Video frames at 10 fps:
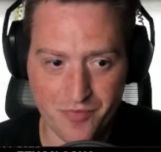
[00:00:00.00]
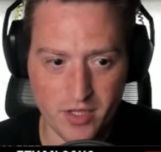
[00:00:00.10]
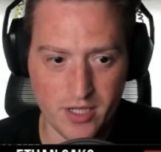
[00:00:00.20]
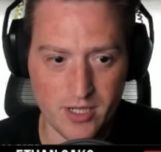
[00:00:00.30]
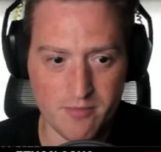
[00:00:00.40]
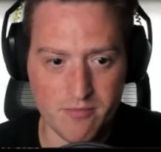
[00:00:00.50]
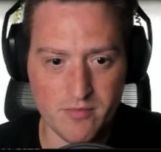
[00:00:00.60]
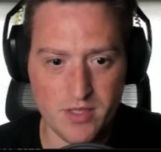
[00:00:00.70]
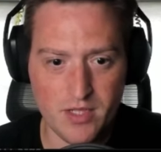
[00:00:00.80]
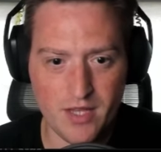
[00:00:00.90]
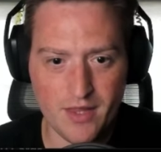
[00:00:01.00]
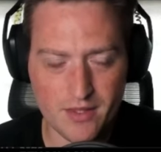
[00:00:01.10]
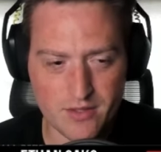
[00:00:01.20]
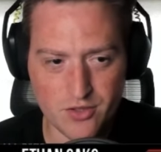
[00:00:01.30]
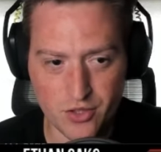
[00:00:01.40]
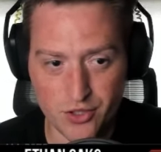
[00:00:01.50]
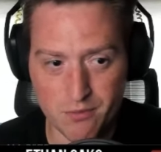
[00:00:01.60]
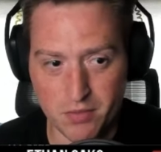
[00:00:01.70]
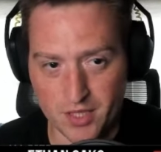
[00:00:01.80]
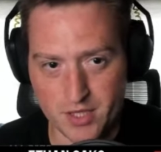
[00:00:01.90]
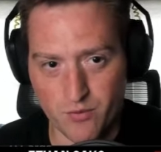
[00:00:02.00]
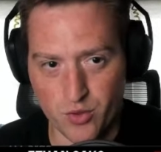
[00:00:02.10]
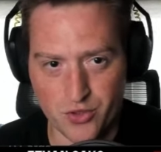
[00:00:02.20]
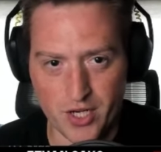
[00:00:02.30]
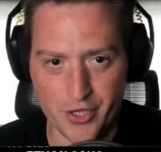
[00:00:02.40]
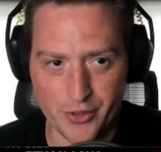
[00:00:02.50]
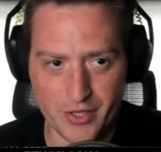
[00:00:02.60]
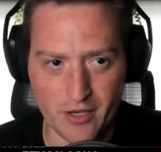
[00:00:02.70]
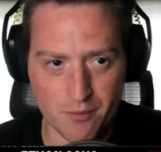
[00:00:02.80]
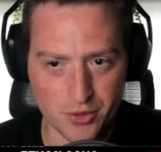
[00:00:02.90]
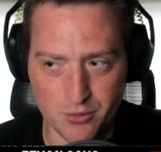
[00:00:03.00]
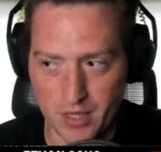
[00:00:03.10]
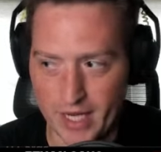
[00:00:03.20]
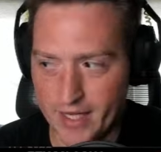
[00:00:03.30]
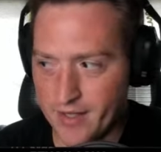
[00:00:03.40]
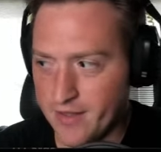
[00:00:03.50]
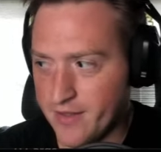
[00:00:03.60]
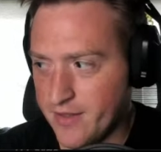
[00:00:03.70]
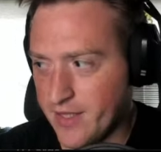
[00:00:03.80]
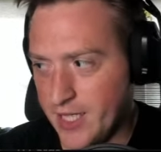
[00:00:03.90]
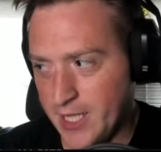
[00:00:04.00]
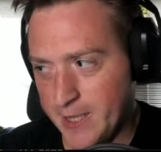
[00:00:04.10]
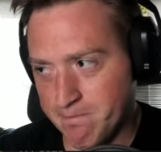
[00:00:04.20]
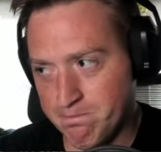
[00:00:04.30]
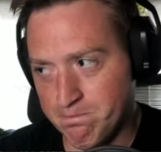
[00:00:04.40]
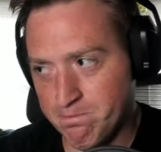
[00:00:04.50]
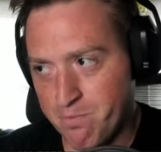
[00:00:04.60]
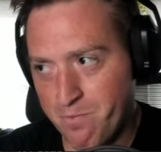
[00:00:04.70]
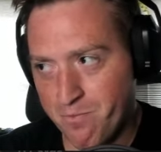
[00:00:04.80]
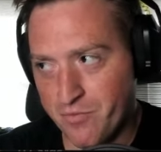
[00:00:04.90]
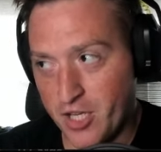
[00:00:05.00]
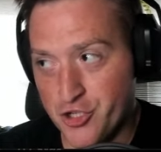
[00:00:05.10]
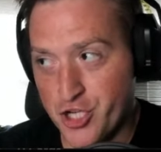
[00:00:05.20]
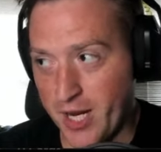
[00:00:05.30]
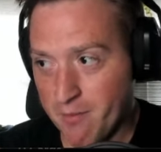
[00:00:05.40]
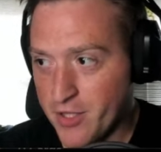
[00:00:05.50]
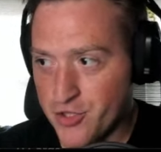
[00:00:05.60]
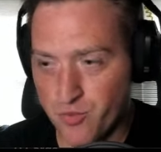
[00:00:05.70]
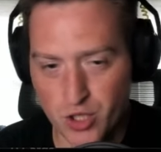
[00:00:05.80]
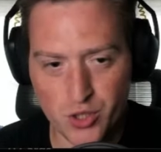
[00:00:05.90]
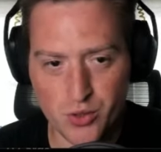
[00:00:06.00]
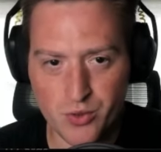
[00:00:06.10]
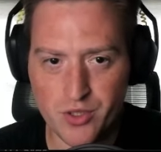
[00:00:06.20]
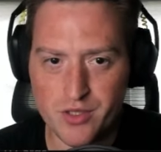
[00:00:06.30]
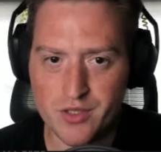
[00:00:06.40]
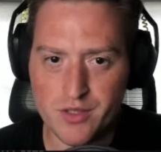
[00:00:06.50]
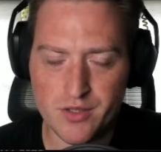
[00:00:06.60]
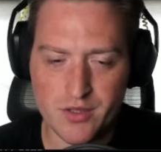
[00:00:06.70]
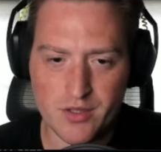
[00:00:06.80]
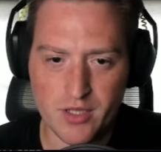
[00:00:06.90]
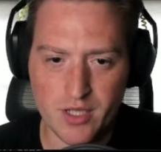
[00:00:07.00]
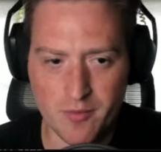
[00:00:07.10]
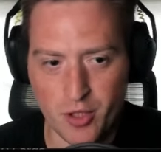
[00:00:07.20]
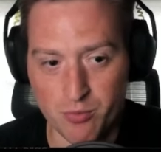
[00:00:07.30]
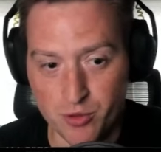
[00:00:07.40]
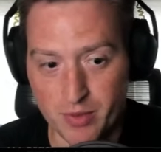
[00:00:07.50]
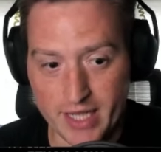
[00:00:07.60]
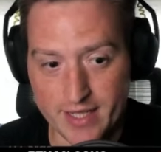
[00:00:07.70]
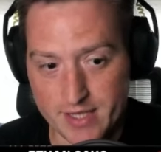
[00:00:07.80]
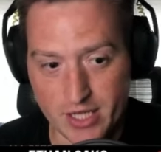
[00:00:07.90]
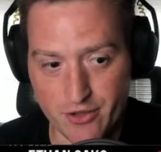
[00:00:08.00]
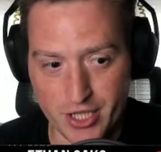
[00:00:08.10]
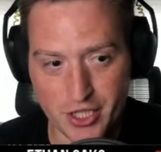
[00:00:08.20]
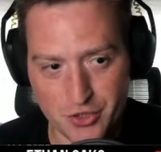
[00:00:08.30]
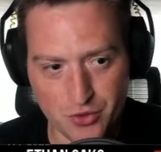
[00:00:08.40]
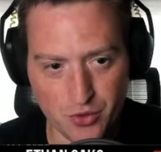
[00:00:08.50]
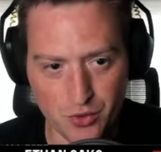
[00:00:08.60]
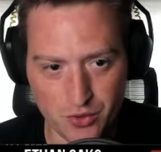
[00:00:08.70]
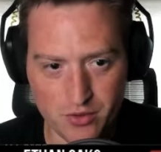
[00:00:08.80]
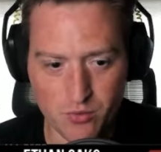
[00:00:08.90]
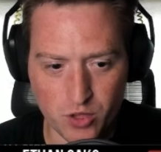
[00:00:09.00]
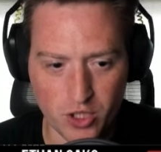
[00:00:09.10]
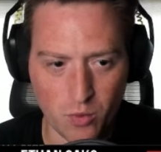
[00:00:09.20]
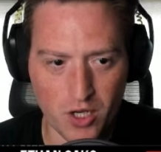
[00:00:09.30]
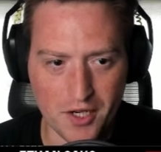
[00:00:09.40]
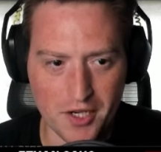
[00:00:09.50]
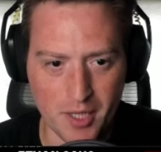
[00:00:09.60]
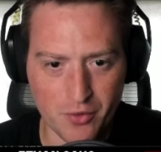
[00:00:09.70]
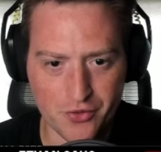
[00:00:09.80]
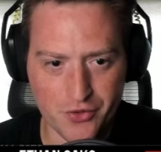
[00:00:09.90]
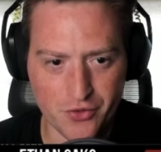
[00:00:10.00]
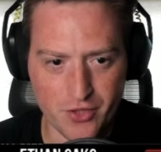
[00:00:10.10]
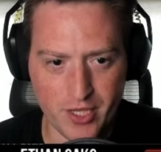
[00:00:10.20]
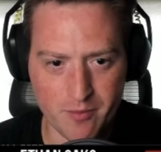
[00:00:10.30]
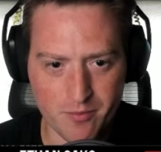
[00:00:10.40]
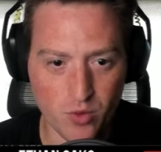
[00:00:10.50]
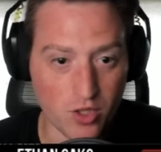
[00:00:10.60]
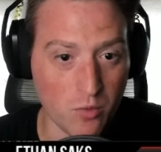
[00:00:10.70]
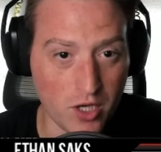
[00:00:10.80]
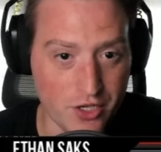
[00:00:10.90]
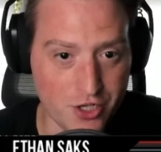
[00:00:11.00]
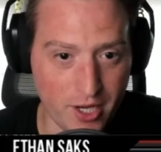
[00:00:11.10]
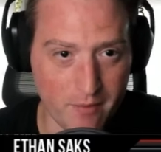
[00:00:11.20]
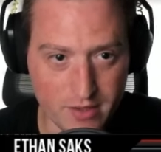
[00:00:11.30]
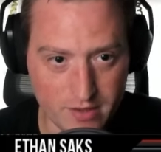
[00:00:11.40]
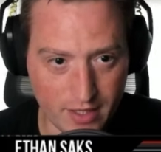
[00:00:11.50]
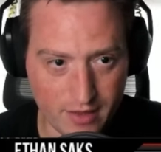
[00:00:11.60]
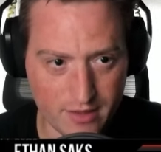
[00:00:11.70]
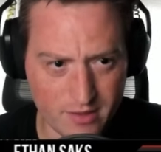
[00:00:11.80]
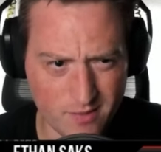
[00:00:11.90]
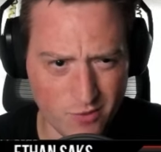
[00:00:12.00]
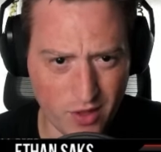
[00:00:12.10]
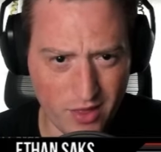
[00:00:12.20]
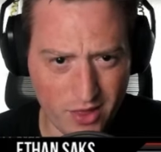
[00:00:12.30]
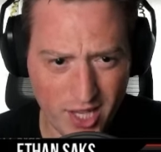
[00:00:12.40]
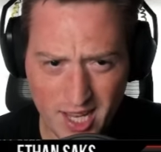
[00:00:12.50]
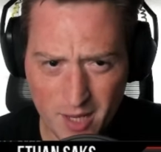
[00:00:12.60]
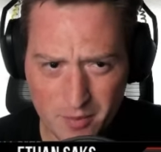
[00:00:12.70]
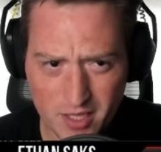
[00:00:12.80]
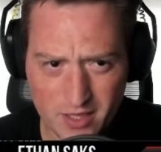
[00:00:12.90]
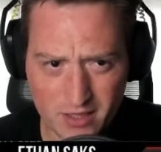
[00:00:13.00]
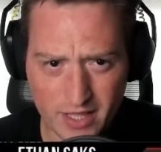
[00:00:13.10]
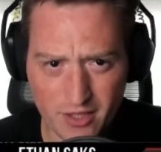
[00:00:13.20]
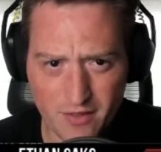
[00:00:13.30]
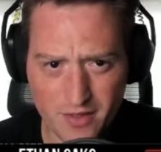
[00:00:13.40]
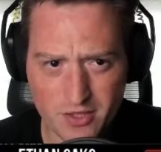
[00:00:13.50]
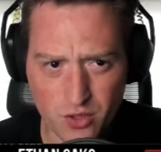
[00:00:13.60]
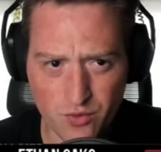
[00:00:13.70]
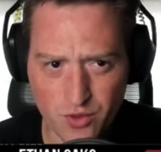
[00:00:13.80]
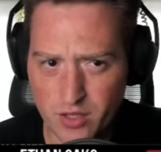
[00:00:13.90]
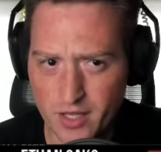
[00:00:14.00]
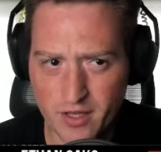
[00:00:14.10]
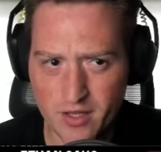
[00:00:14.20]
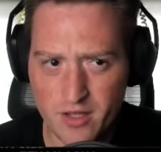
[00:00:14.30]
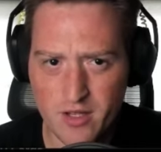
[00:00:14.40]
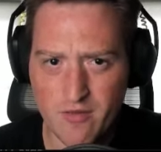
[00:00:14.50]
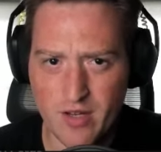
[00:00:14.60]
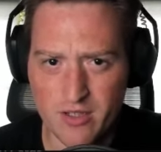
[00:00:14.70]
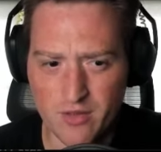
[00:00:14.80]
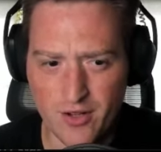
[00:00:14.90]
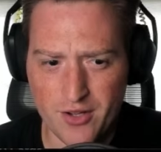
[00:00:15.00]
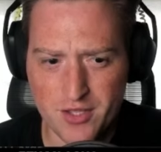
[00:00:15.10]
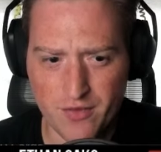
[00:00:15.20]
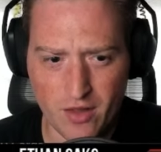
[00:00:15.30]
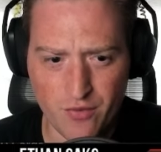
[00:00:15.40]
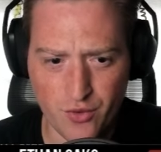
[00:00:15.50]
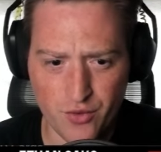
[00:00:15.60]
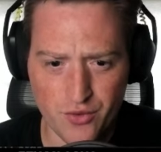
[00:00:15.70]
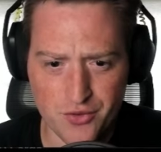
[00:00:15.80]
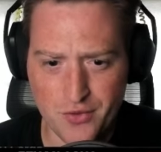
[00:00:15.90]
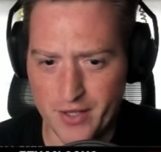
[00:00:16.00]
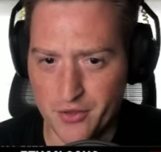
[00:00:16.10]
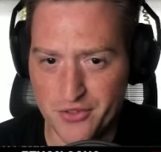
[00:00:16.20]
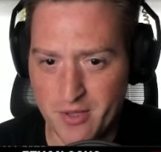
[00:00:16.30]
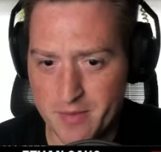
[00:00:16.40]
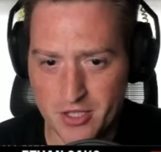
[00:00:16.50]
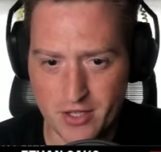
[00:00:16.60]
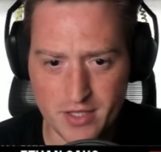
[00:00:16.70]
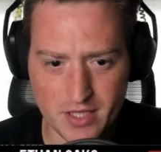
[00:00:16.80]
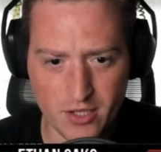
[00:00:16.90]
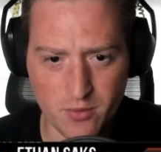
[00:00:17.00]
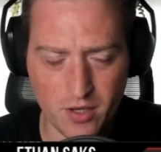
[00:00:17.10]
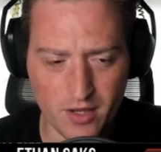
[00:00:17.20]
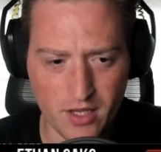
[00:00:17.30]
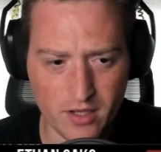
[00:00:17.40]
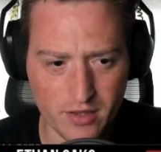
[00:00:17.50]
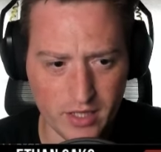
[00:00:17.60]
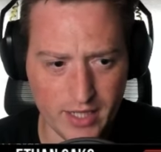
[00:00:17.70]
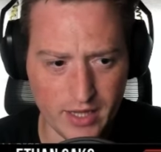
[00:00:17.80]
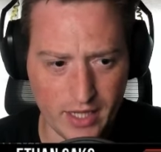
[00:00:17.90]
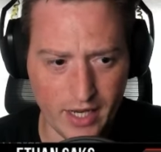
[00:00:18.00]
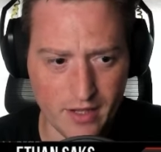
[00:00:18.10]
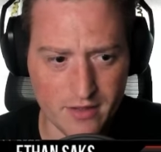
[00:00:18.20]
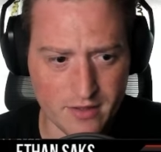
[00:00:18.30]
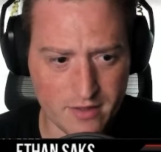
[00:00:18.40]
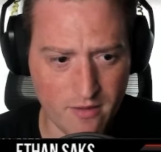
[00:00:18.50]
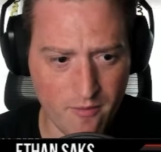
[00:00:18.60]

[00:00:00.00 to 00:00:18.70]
Um, I think this is good. Plus, if we're trying to go down a blue-black um, enchantments road, um, you know, blue-black is eerie control. We're gonna want Unable to Scream. We're gonna want enchantments like this. So I think I am gonna land on this over like Valgavoth's Faithful, Strangled Cemetery is here, one of the unlucky lands.